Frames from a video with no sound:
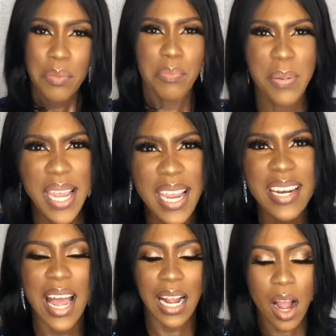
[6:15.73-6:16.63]
Being
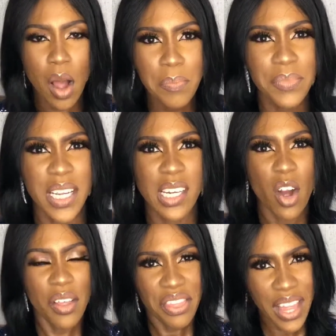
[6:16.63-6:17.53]
accompanied
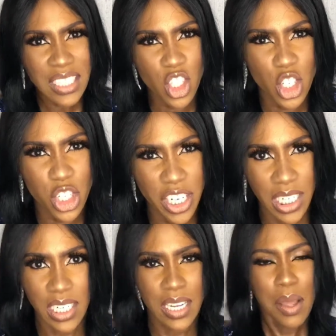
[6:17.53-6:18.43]
on that journey